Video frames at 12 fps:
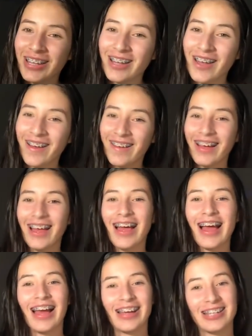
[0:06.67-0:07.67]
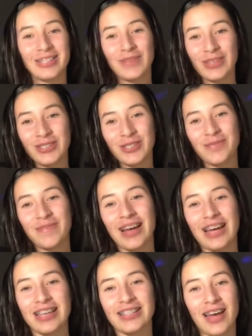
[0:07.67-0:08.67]
video. I got sponsored
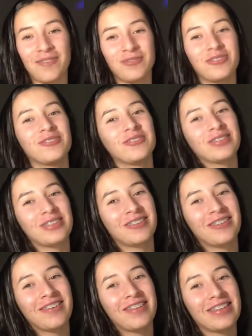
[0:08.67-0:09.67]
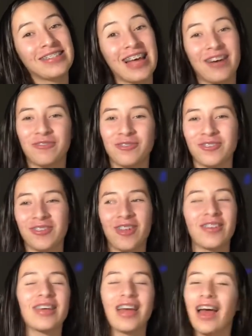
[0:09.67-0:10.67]
by Zaful
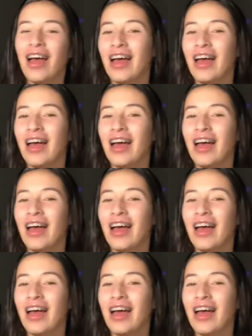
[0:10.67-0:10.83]
clothing.